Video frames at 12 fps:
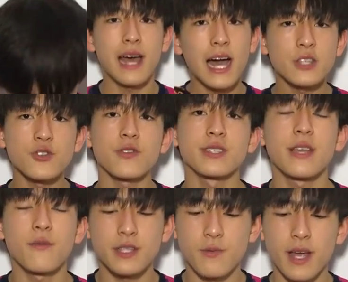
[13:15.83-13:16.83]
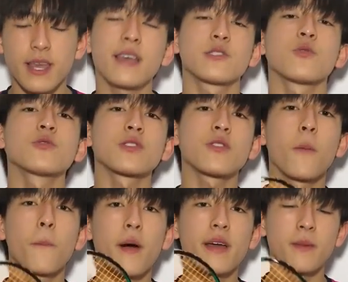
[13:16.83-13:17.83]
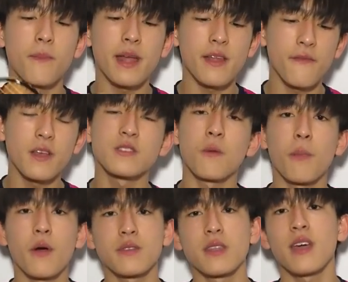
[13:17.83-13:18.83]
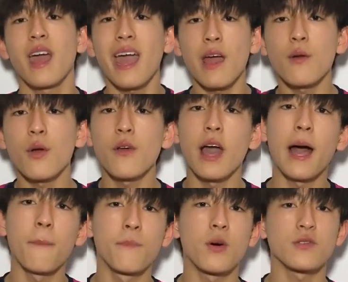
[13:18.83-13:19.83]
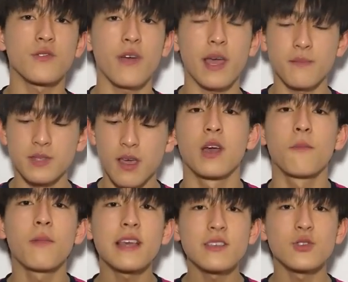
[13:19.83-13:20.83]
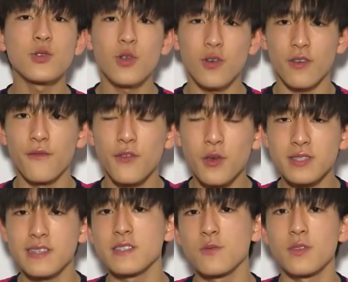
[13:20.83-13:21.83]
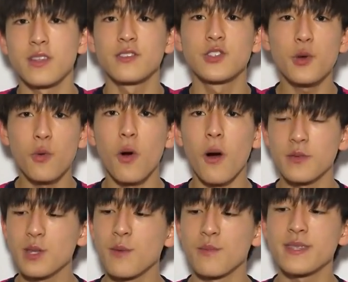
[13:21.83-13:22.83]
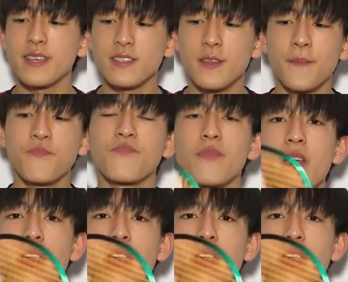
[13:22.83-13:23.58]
The Astrox series rackets also combine the benefits of both the aero and box frames. Please do not confuse this with the dual optimum system.